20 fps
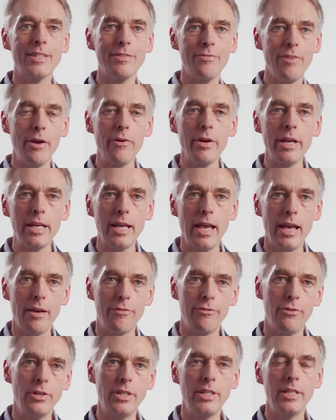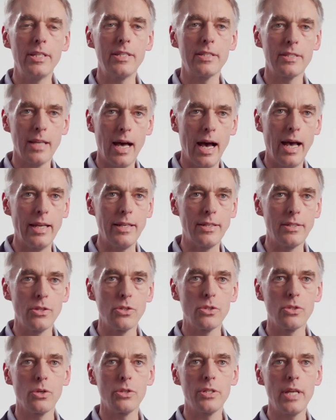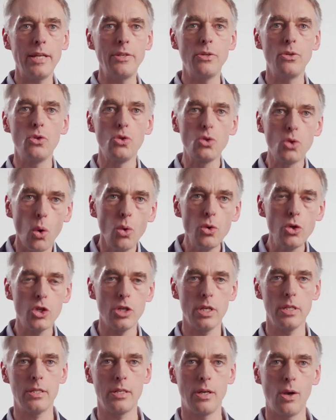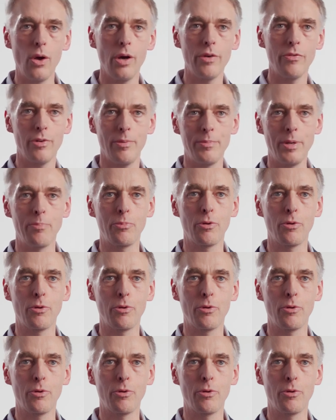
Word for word: is very carefully designed so that you don't just learn from the